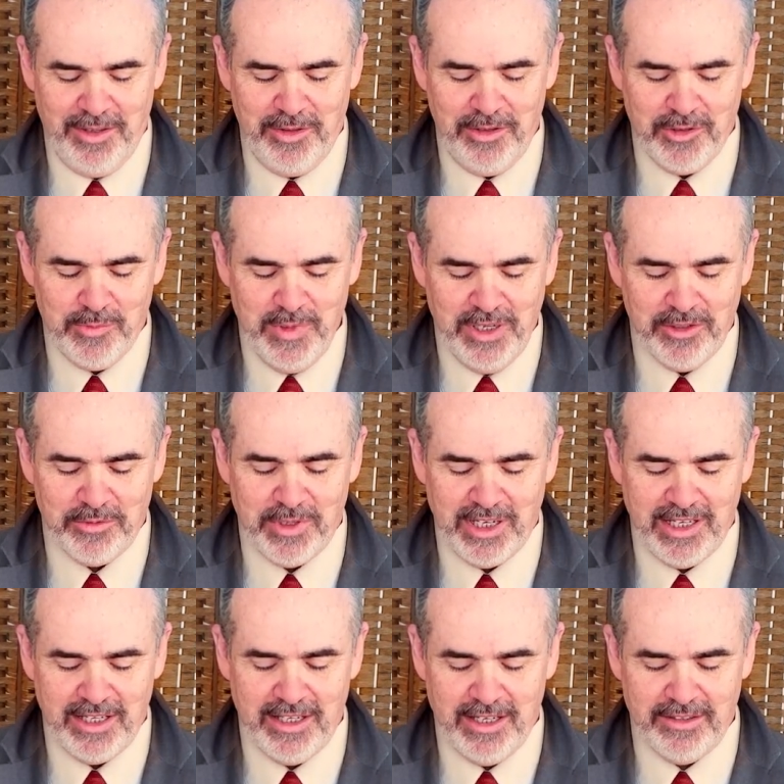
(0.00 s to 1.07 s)
This means
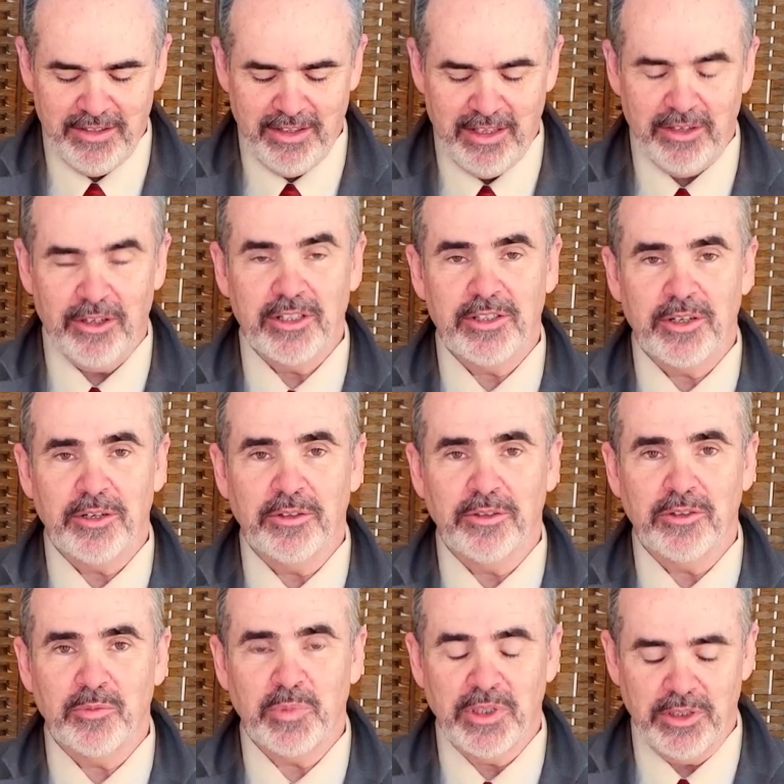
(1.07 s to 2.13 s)
recognizing their
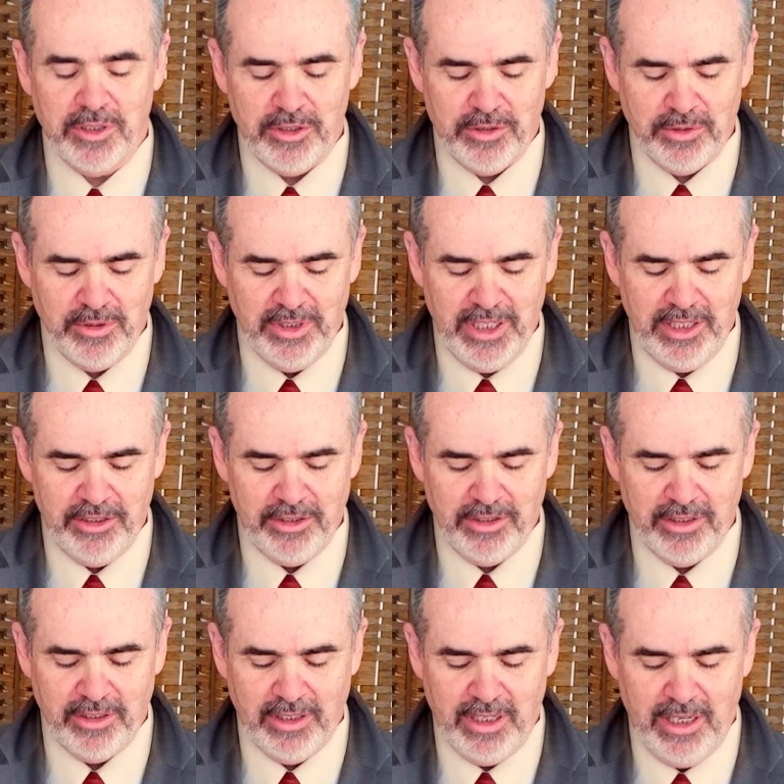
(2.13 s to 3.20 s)
eternal spiritual
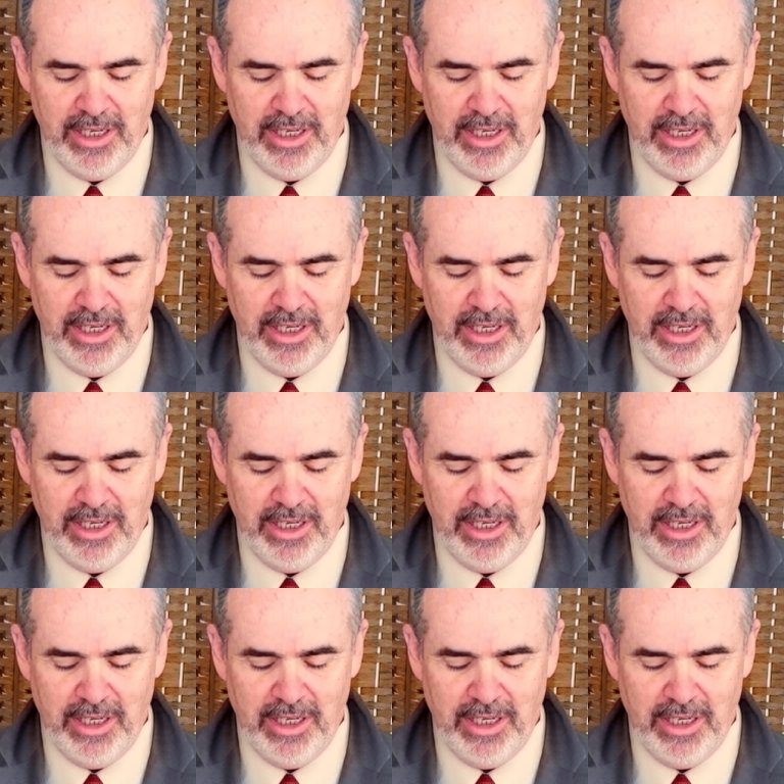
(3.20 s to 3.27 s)
nature